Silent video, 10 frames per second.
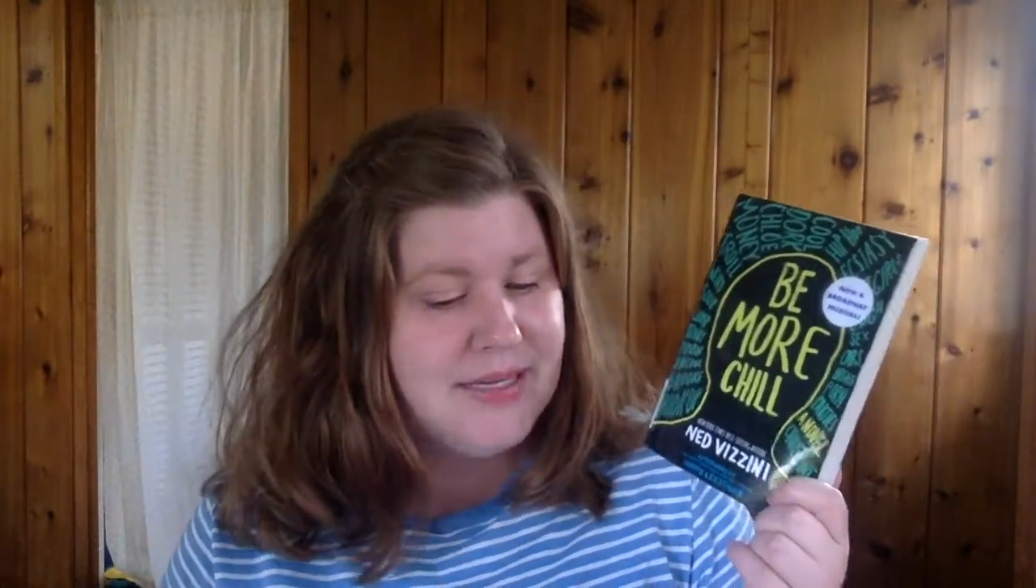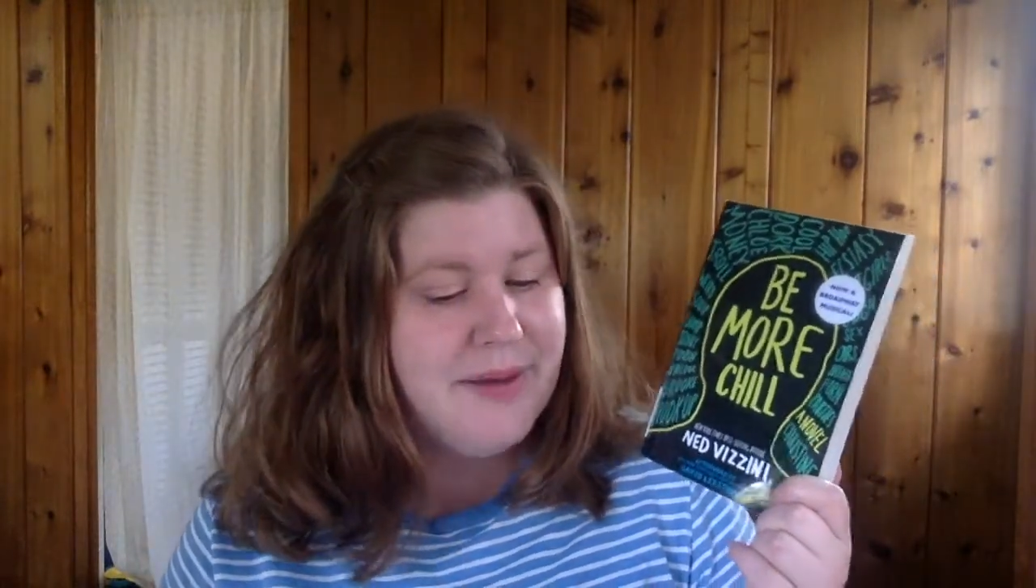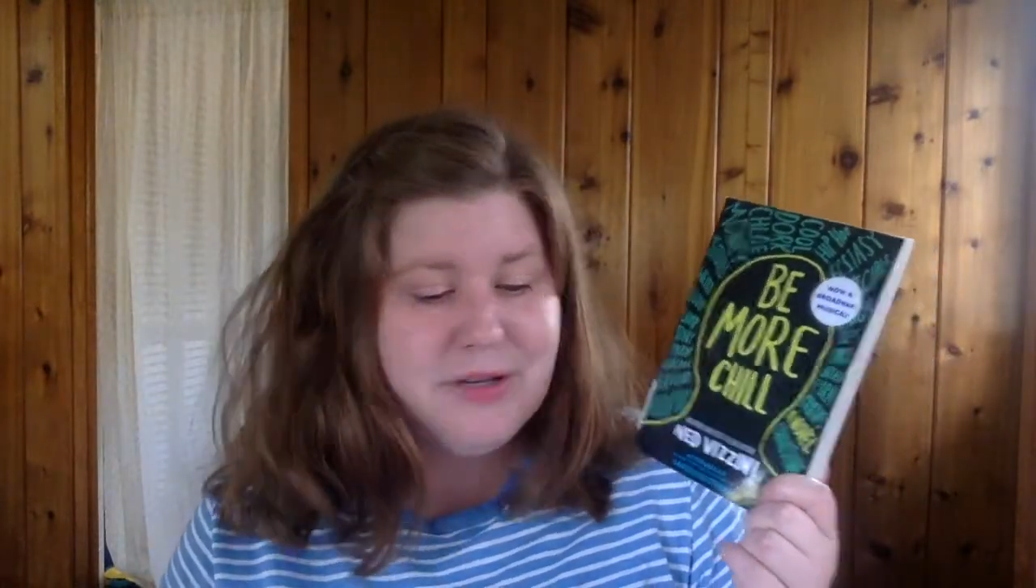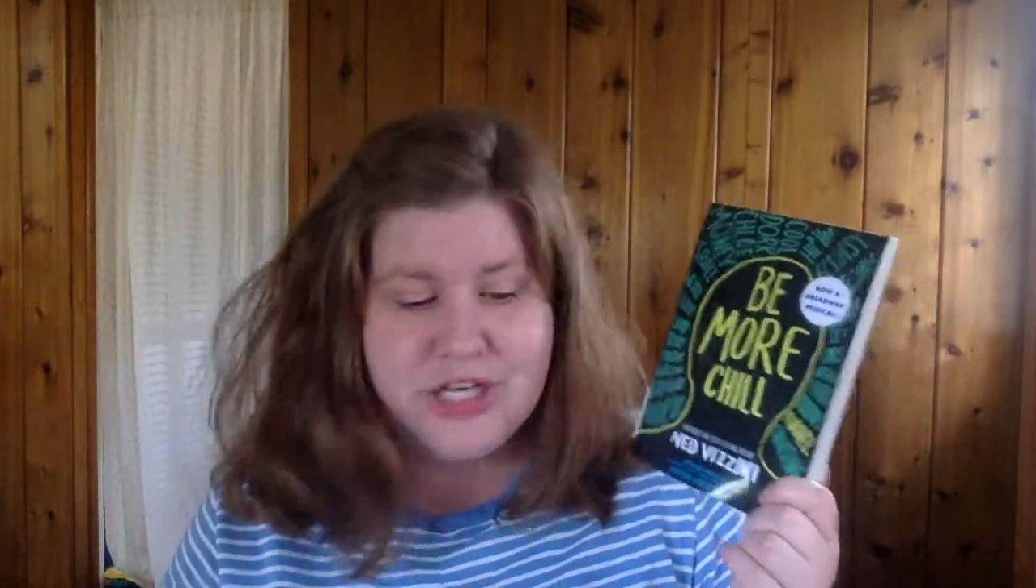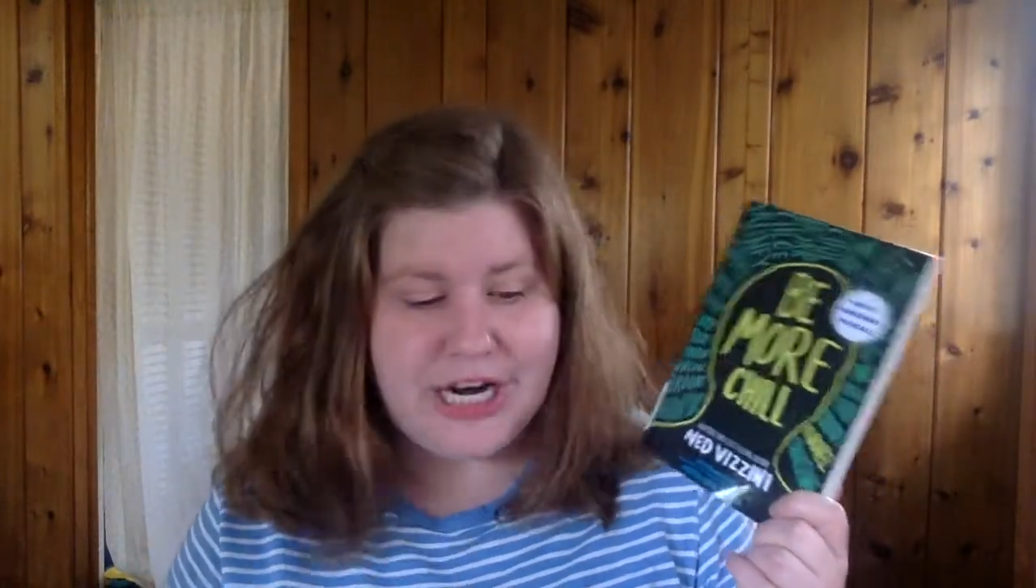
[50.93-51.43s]

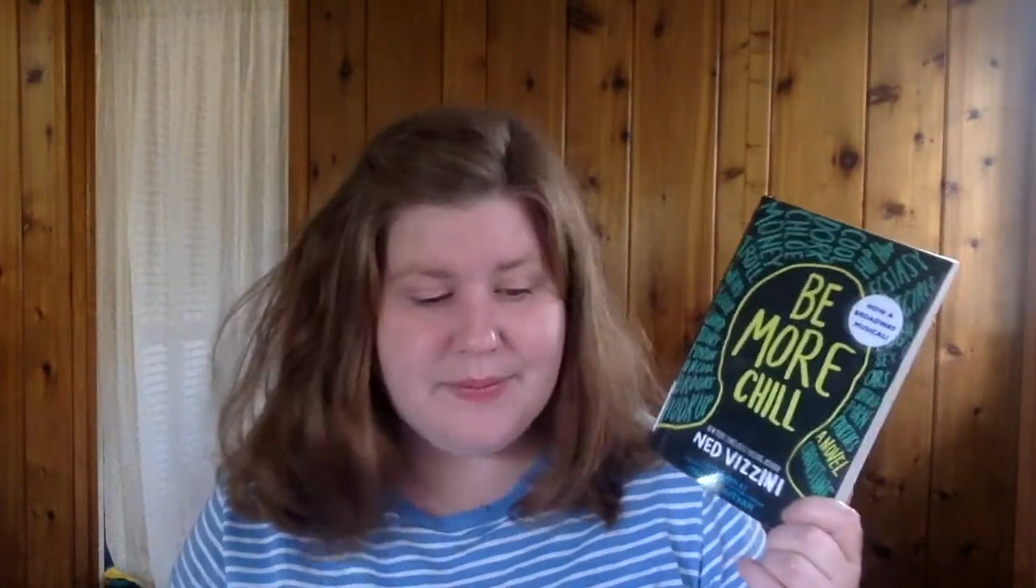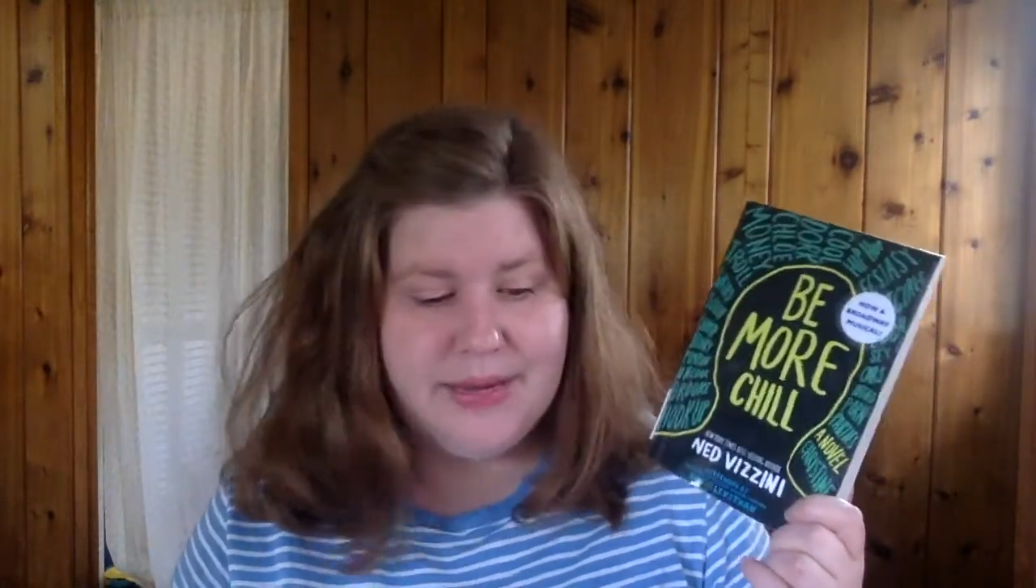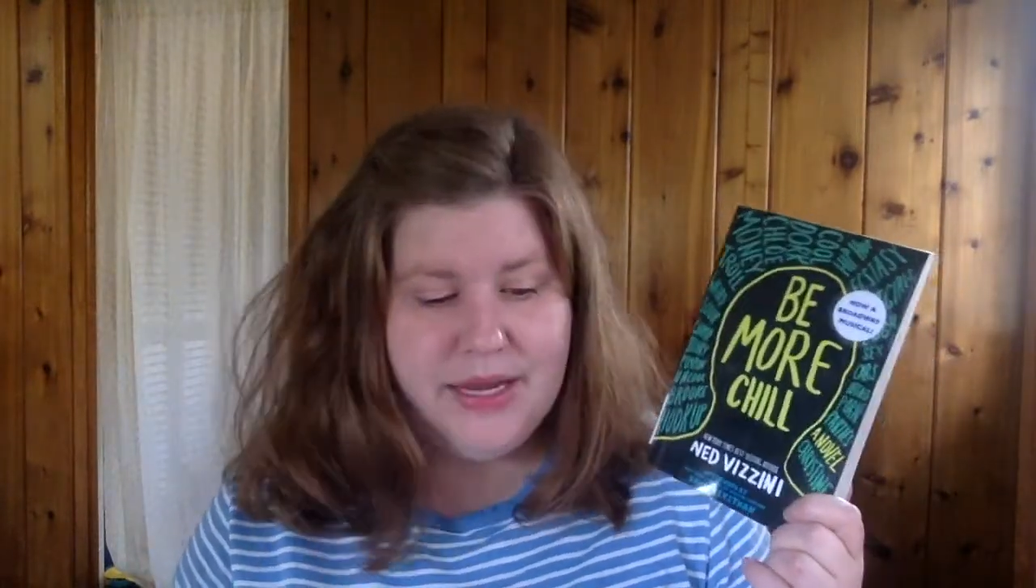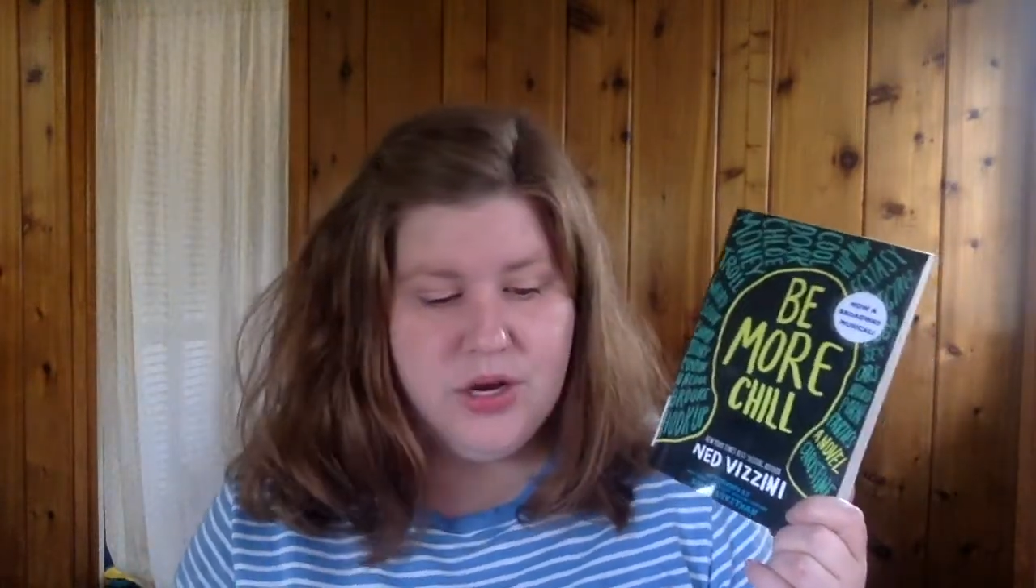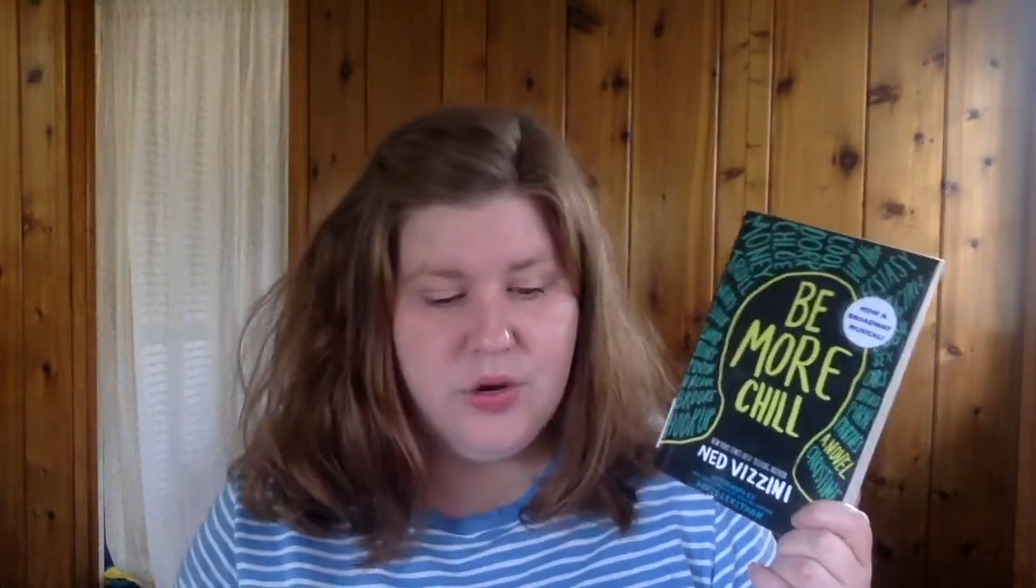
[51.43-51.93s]
about Jeremy,